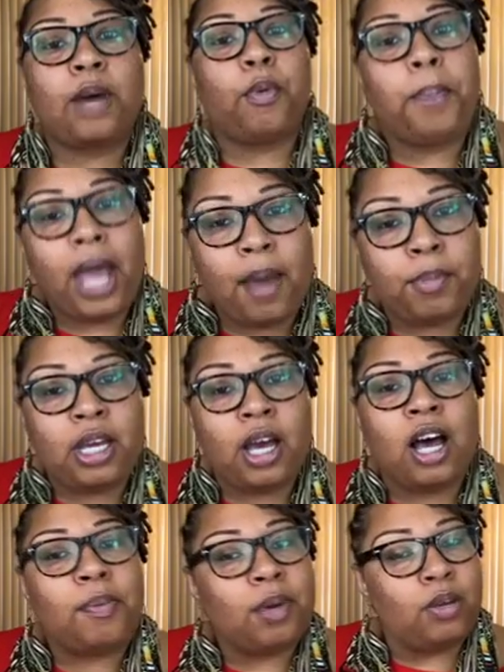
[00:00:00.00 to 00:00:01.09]
That will pep me
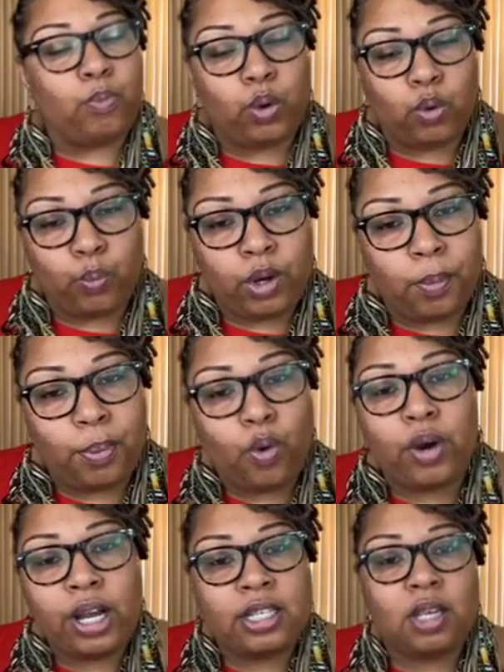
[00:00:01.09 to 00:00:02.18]
up and will
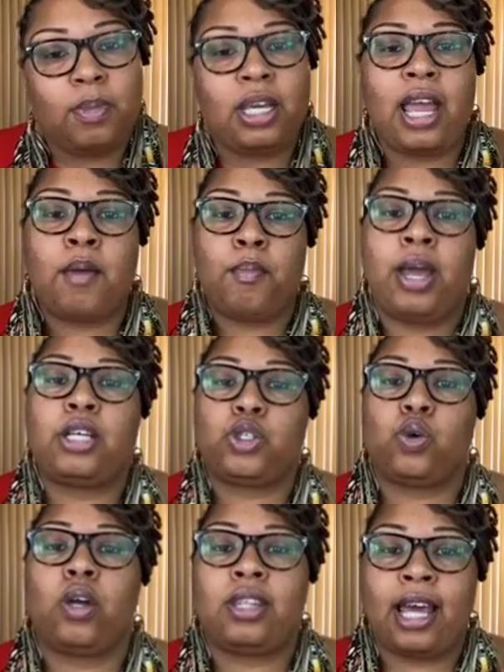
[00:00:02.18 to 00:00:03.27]
pour into me and make
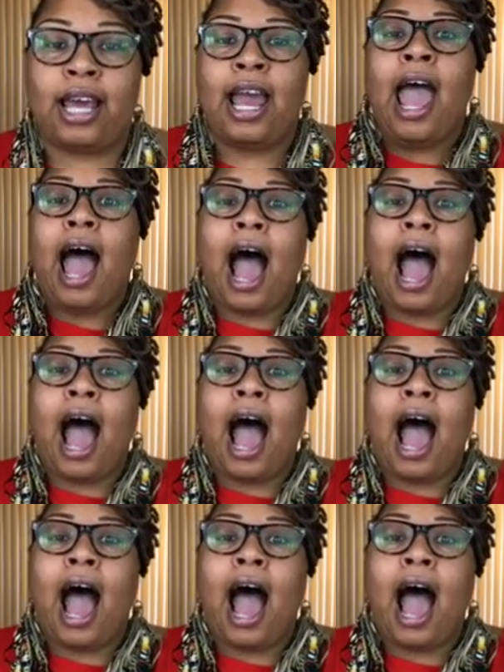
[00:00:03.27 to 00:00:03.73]
sure that